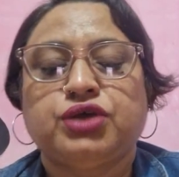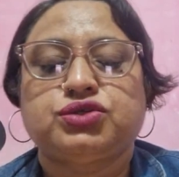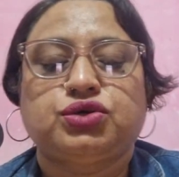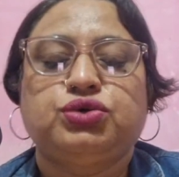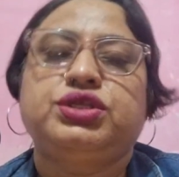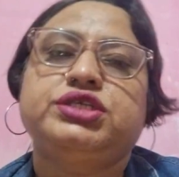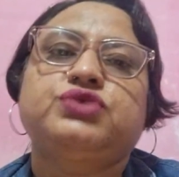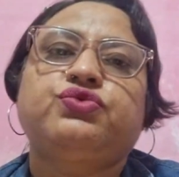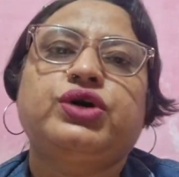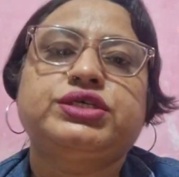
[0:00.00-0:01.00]
So this
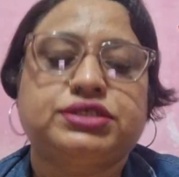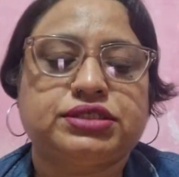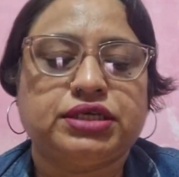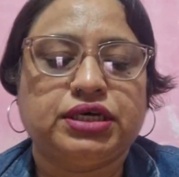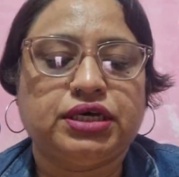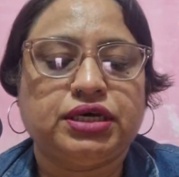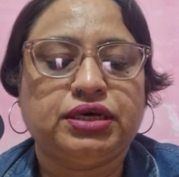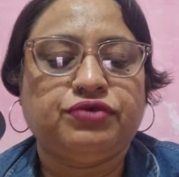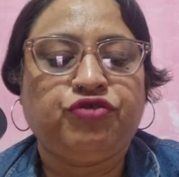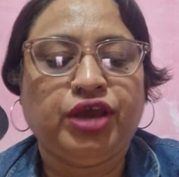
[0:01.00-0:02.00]
was
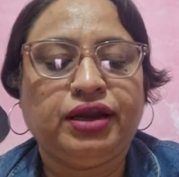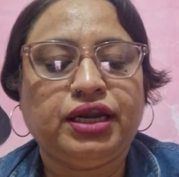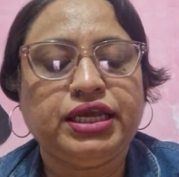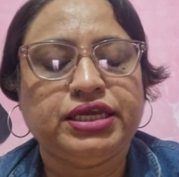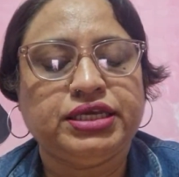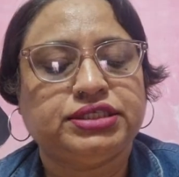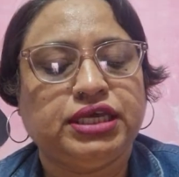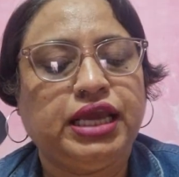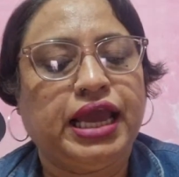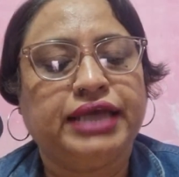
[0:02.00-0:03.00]
fairly
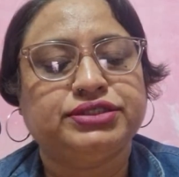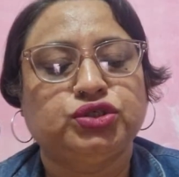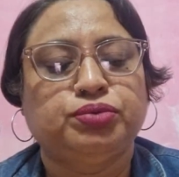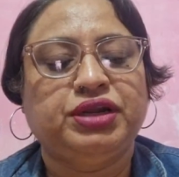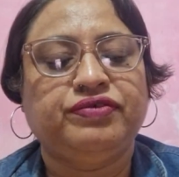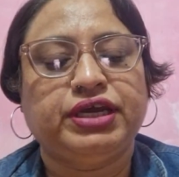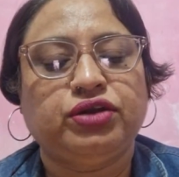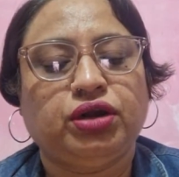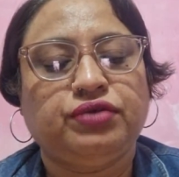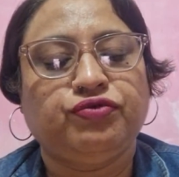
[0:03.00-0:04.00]
easy, as noble were
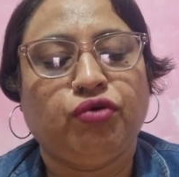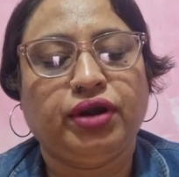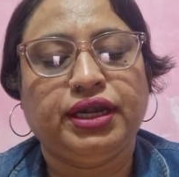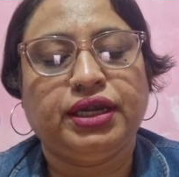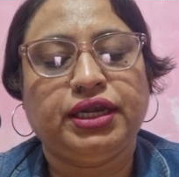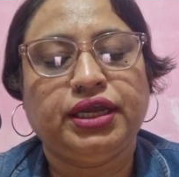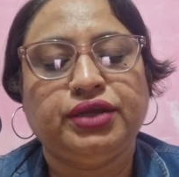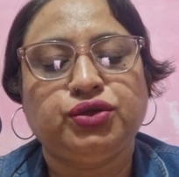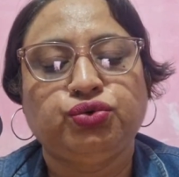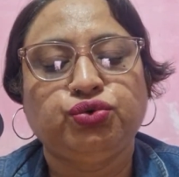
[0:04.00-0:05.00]
not
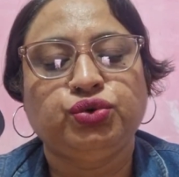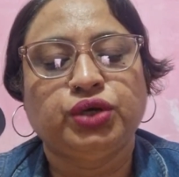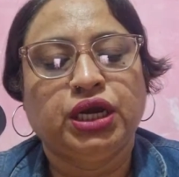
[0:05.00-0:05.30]
wanting to.